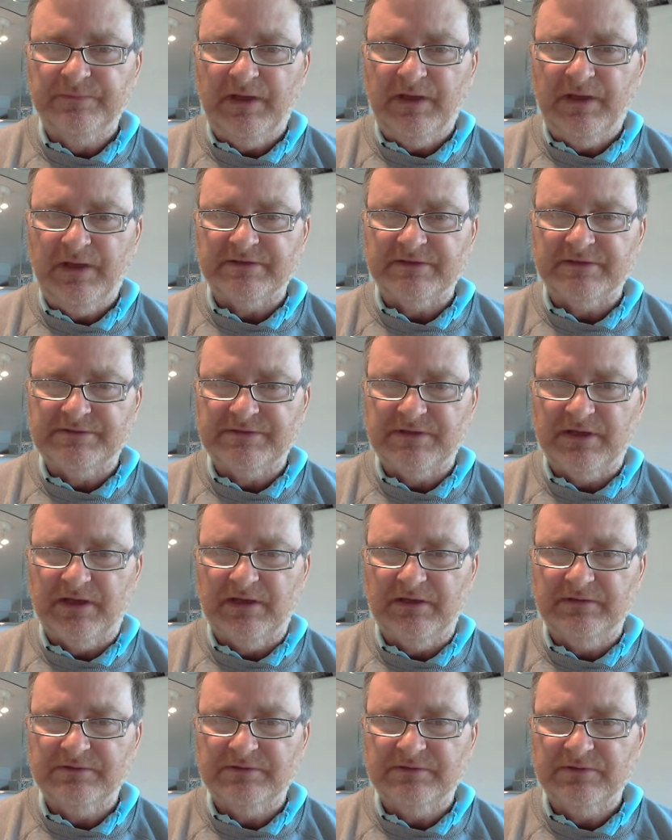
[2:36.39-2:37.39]

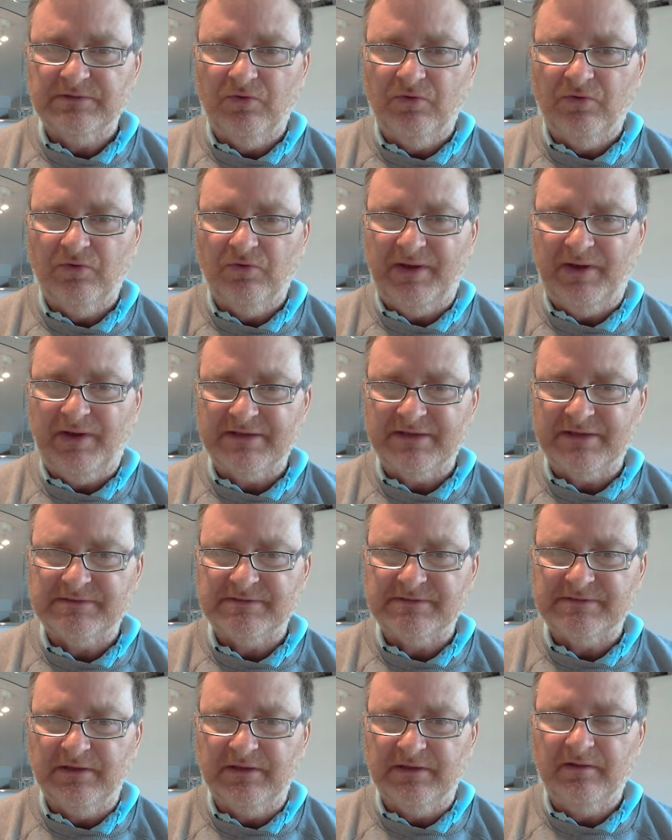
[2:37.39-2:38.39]
acetate or
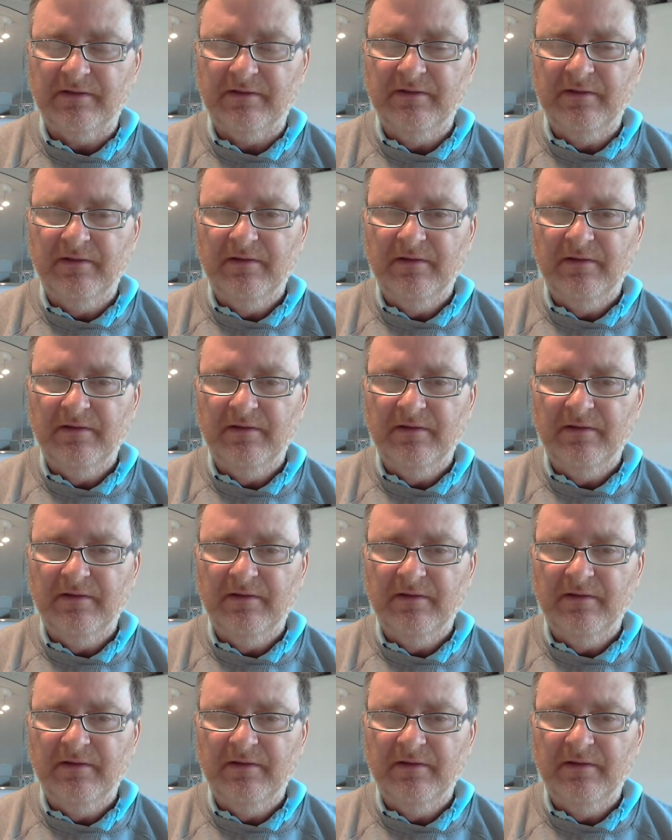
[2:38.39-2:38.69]
plastic,